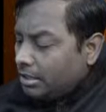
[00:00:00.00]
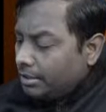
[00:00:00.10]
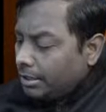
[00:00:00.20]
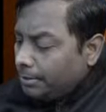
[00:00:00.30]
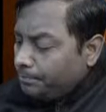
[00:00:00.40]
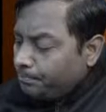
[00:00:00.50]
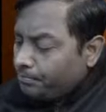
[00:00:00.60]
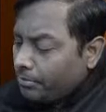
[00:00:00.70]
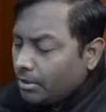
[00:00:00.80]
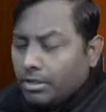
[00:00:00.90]
right?
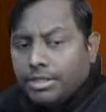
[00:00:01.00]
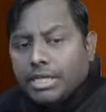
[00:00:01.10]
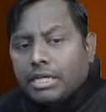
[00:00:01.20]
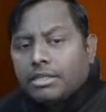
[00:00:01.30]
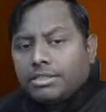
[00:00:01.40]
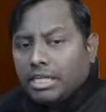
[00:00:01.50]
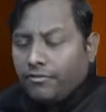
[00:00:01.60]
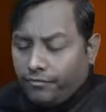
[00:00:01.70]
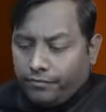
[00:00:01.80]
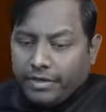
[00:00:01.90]
These are the
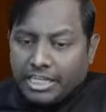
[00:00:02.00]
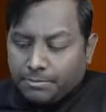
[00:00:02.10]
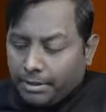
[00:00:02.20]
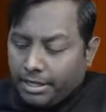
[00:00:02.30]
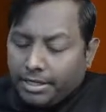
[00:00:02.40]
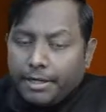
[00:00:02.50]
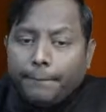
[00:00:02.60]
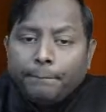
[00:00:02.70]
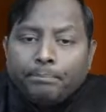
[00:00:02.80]
self-explanatory